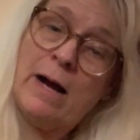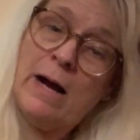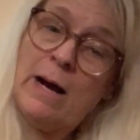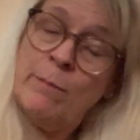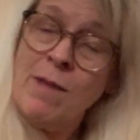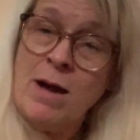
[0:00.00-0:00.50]

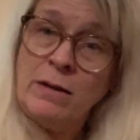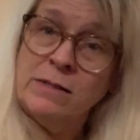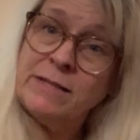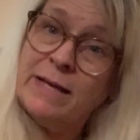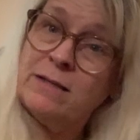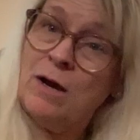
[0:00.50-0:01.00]
not going to
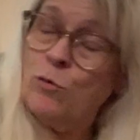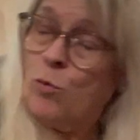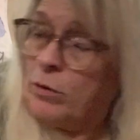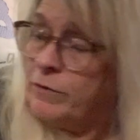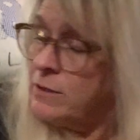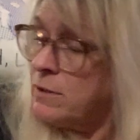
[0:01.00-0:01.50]
say don't
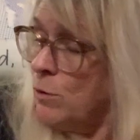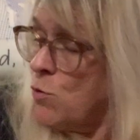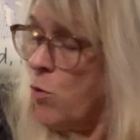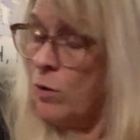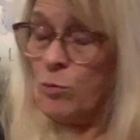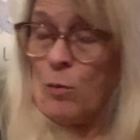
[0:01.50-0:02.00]
order this little
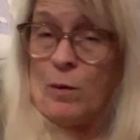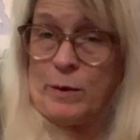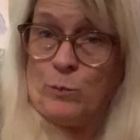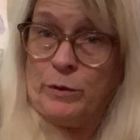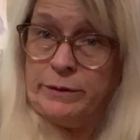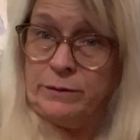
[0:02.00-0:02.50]
corduroy
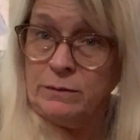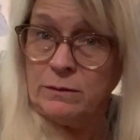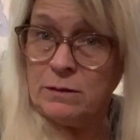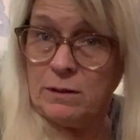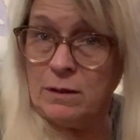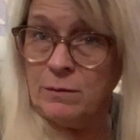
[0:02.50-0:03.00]
one
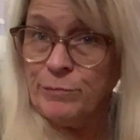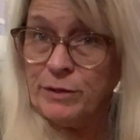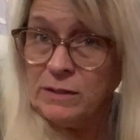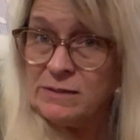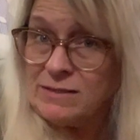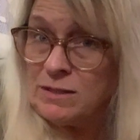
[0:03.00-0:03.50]

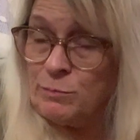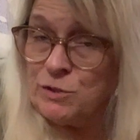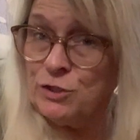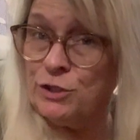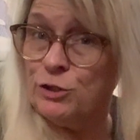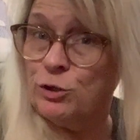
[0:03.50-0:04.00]
because that's up to
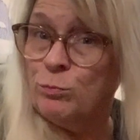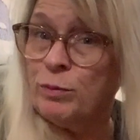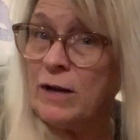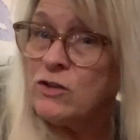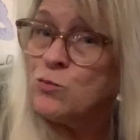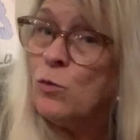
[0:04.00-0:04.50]
you, but
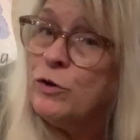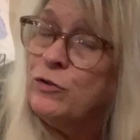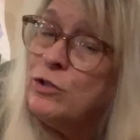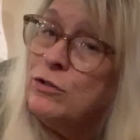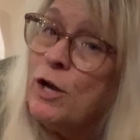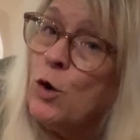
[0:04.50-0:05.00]
I just want you
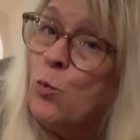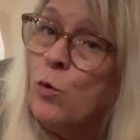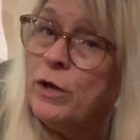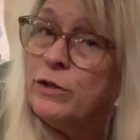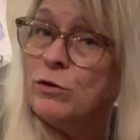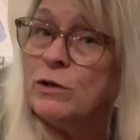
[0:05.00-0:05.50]
to know
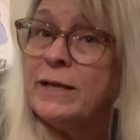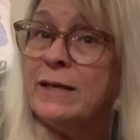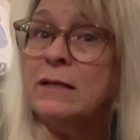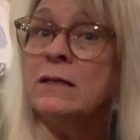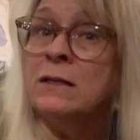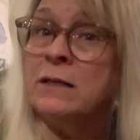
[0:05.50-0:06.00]
what you're
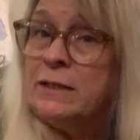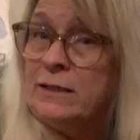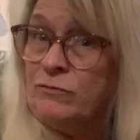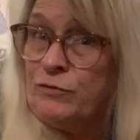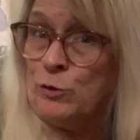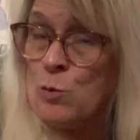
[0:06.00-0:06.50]
getting
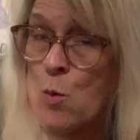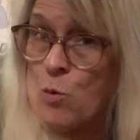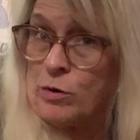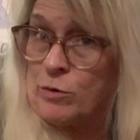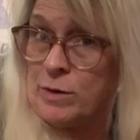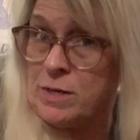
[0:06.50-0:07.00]
if you
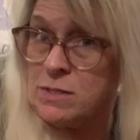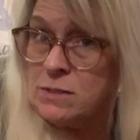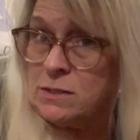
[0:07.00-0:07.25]
order it.